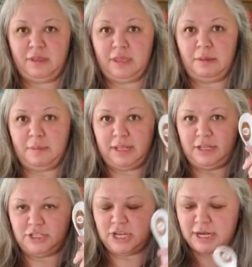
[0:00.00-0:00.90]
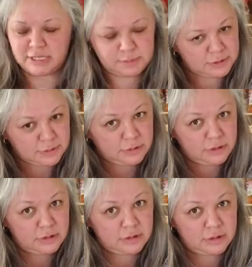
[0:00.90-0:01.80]
Get my little Chinese
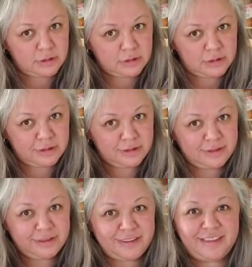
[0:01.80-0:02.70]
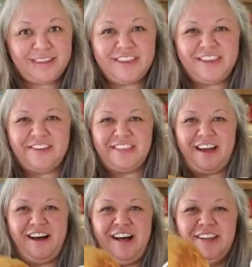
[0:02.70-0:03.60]
spoon. You hear
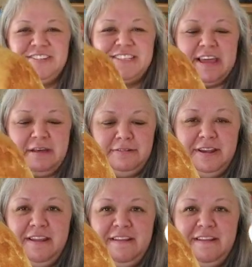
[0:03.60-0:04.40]
that hollow sound?